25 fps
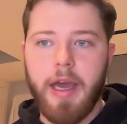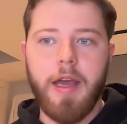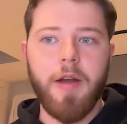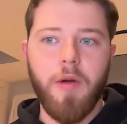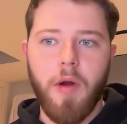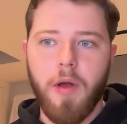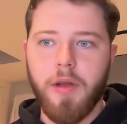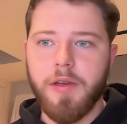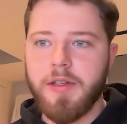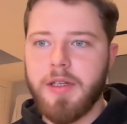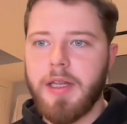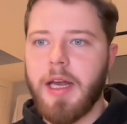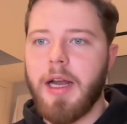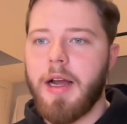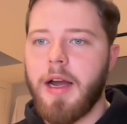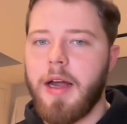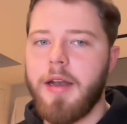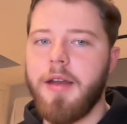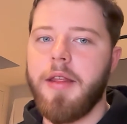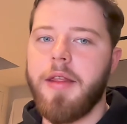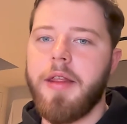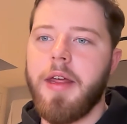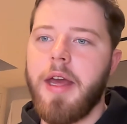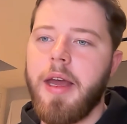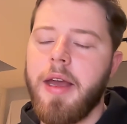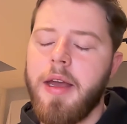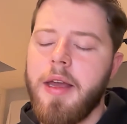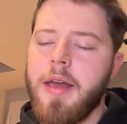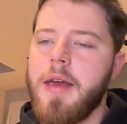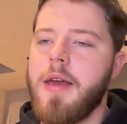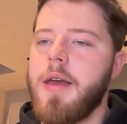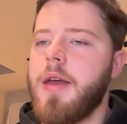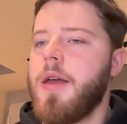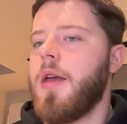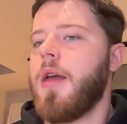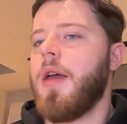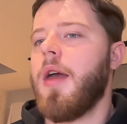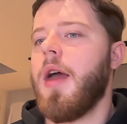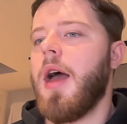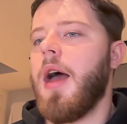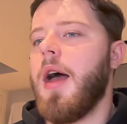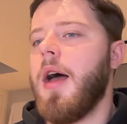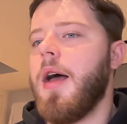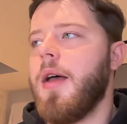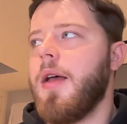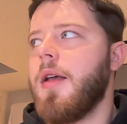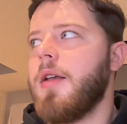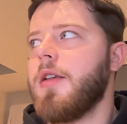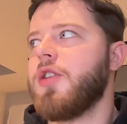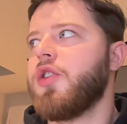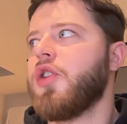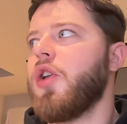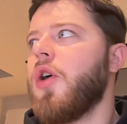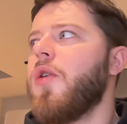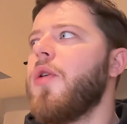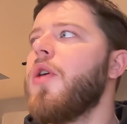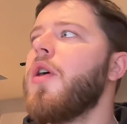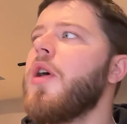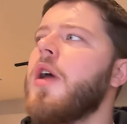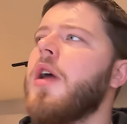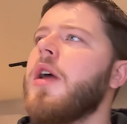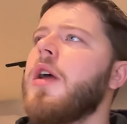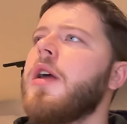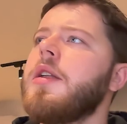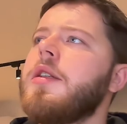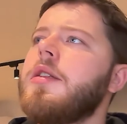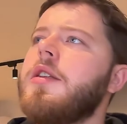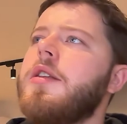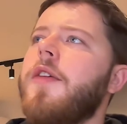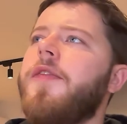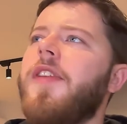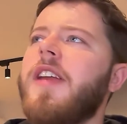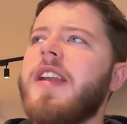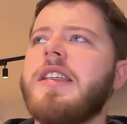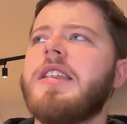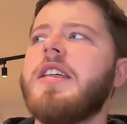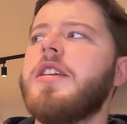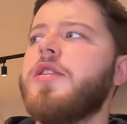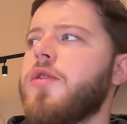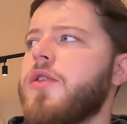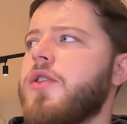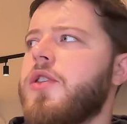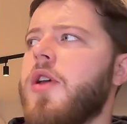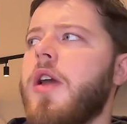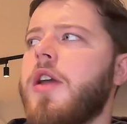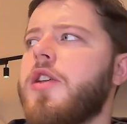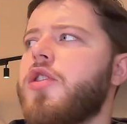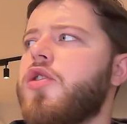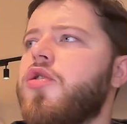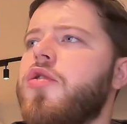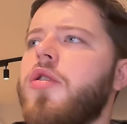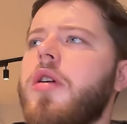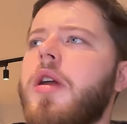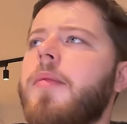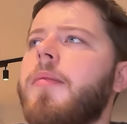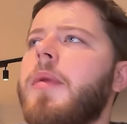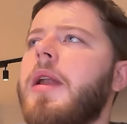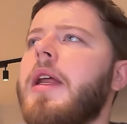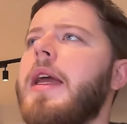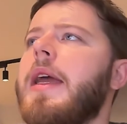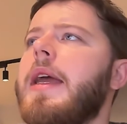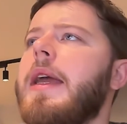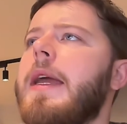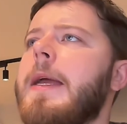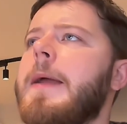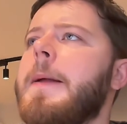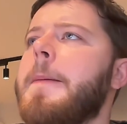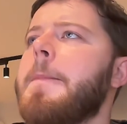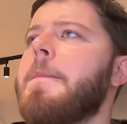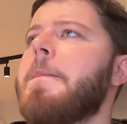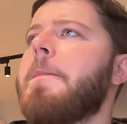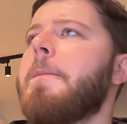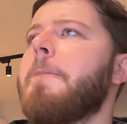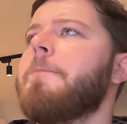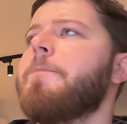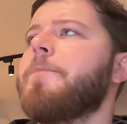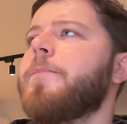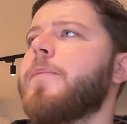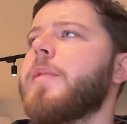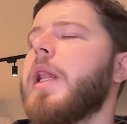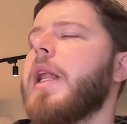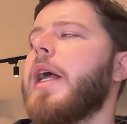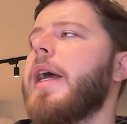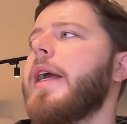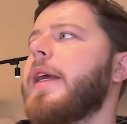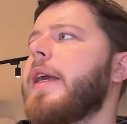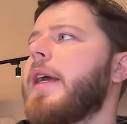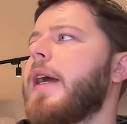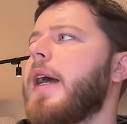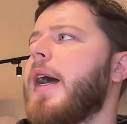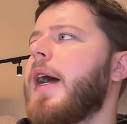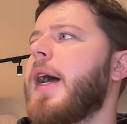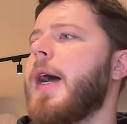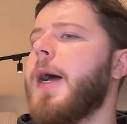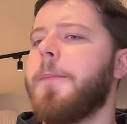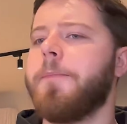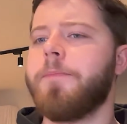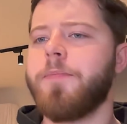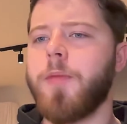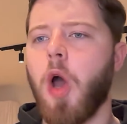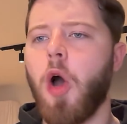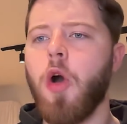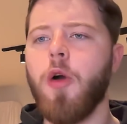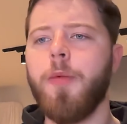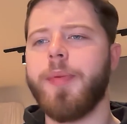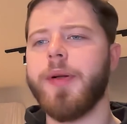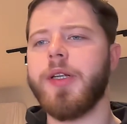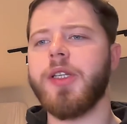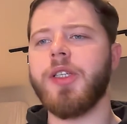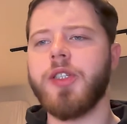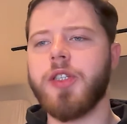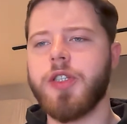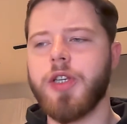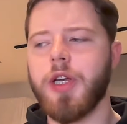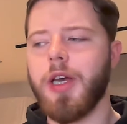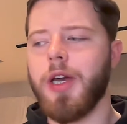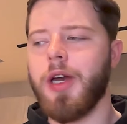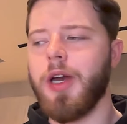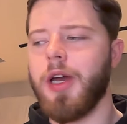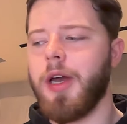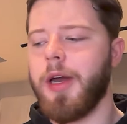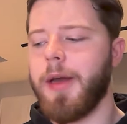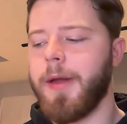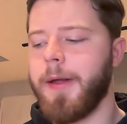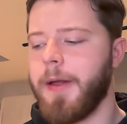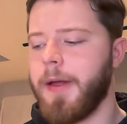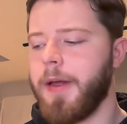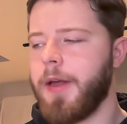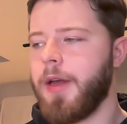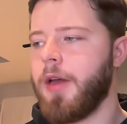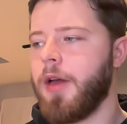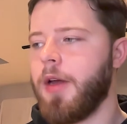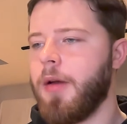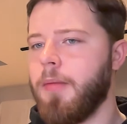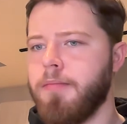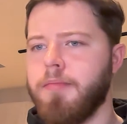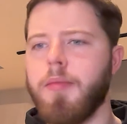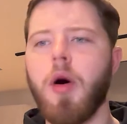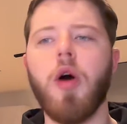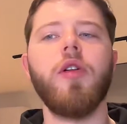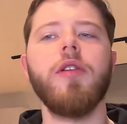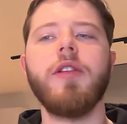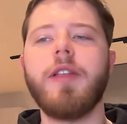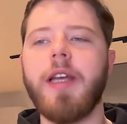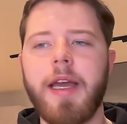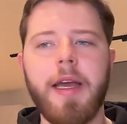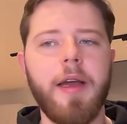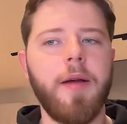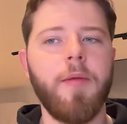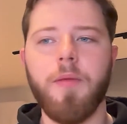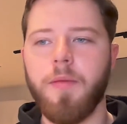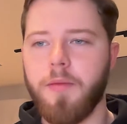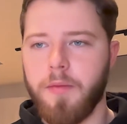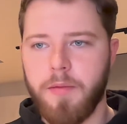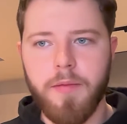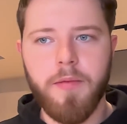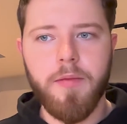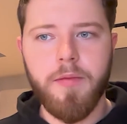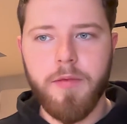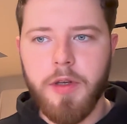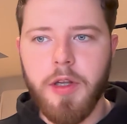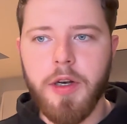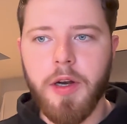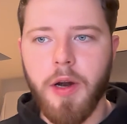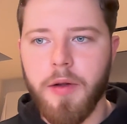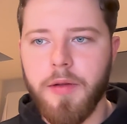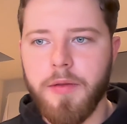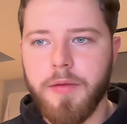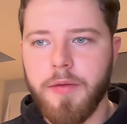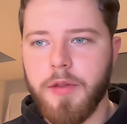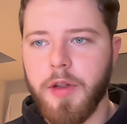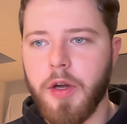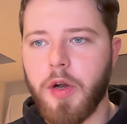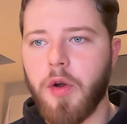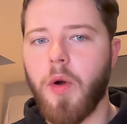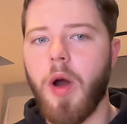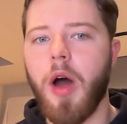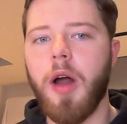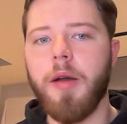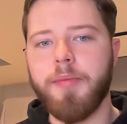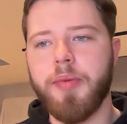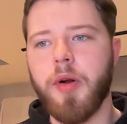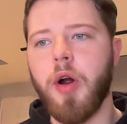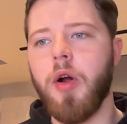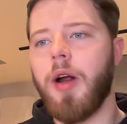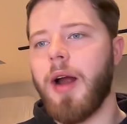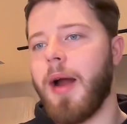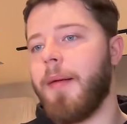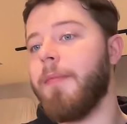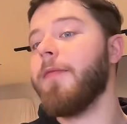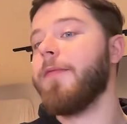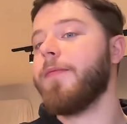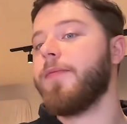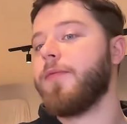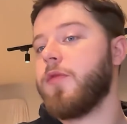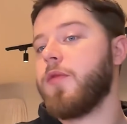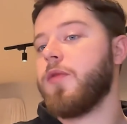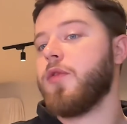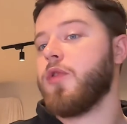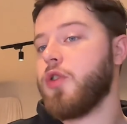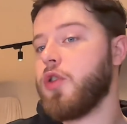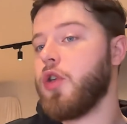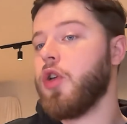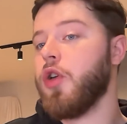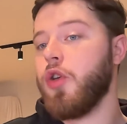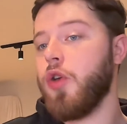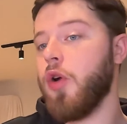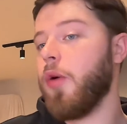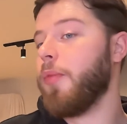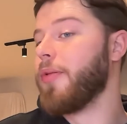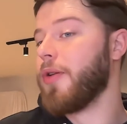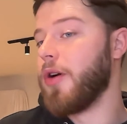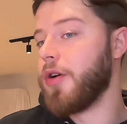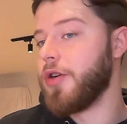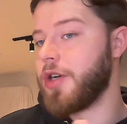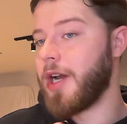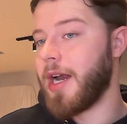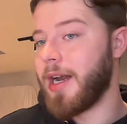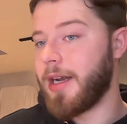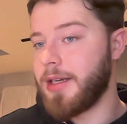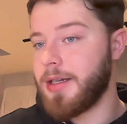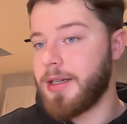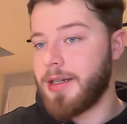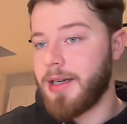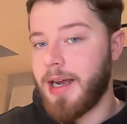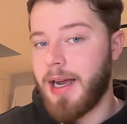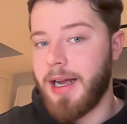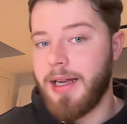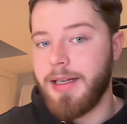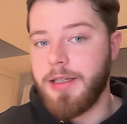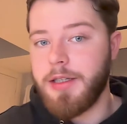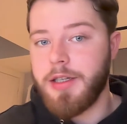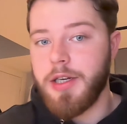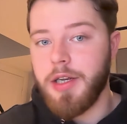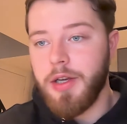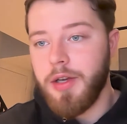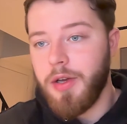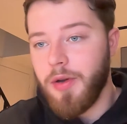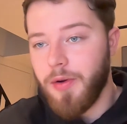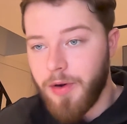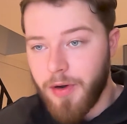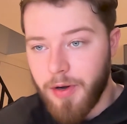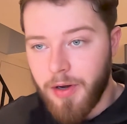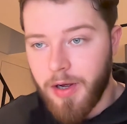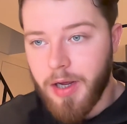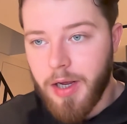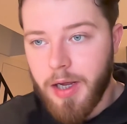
grants, that kind of thing. So Dfinity is also extremely open to molding, the grant program to your projects and to your